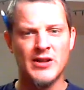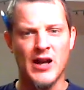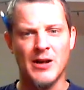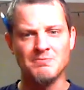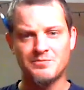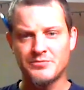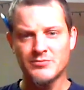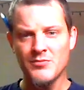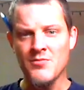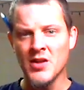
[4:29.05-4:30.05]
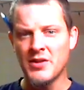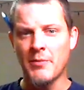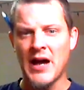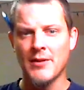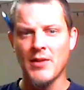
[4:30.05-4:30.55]
The
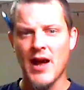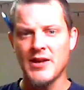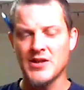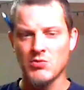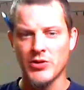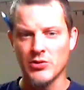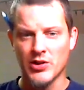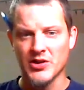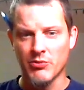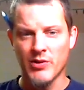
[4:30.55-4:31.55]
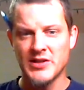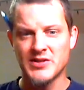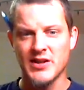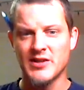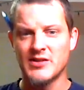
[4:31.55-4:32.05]
bottom line is when you look at the
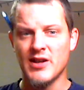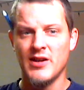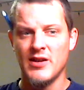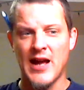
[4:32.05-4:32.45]
Redskins,